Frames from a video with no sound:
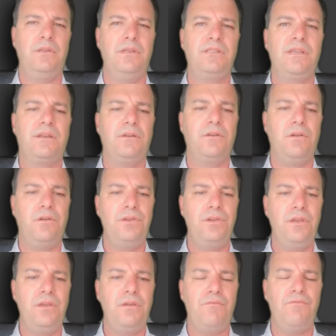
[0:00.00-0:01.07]
This
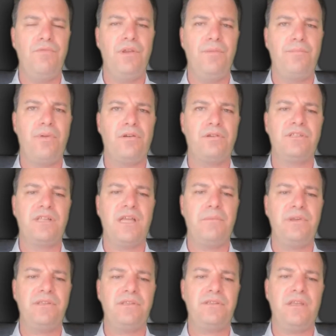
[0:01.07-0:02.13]
technology repairs
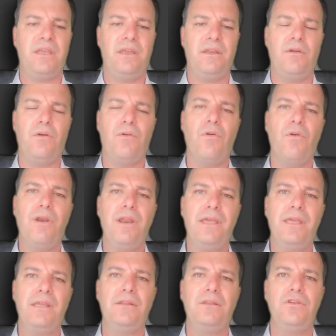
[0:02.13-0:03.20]
damaged and or
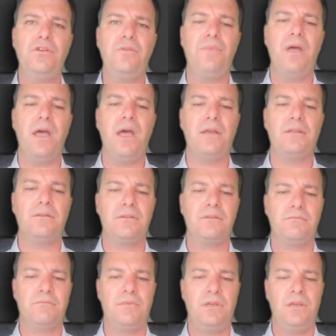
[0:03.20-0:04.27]
leaking tube
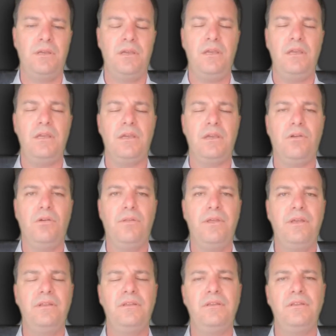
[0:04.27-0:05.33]
ends,
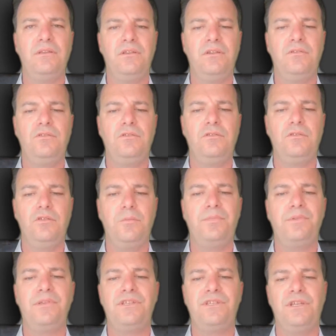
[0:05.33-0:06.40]
including
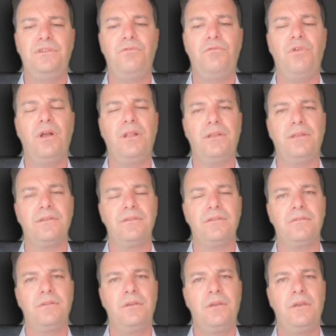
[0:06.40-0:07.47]
tube-to-tube sheet
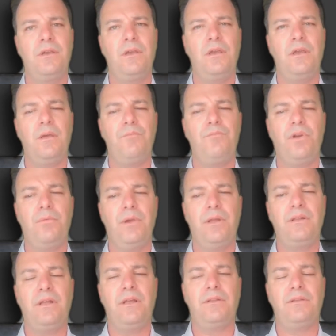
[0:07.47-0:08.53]
weldings, and
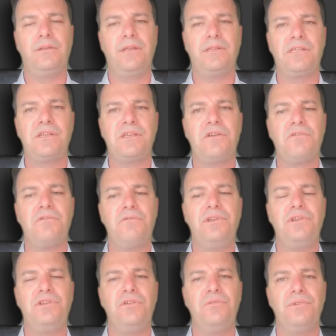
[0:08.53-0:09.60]
prevent unnecessary
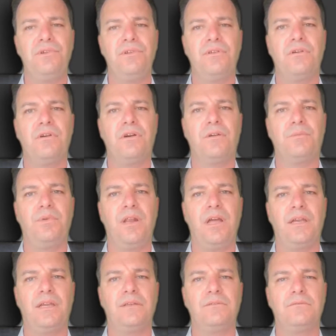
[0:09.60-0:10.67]
retubing or
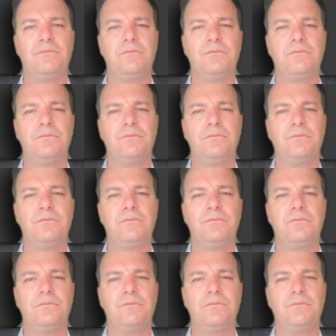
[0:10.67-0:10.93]
plugging,